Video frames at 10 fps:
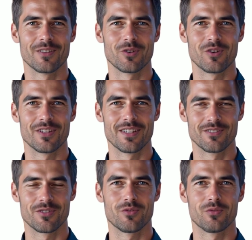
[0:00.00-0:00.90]

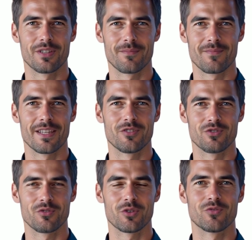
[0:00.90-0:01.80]
according to
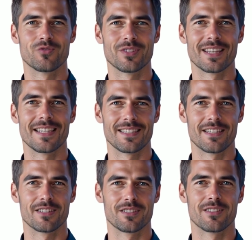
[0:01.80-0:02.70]
conventional
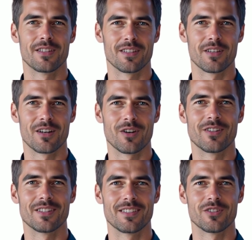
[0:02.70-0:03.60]
genetics, her
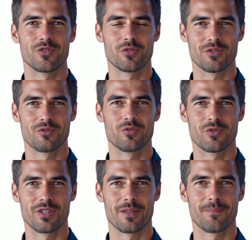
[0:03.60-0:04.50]
condition
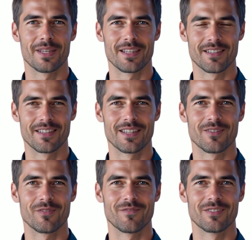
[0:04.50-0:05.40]
should have been
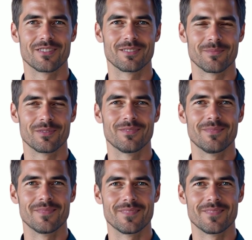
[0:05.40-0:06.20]
irreversible.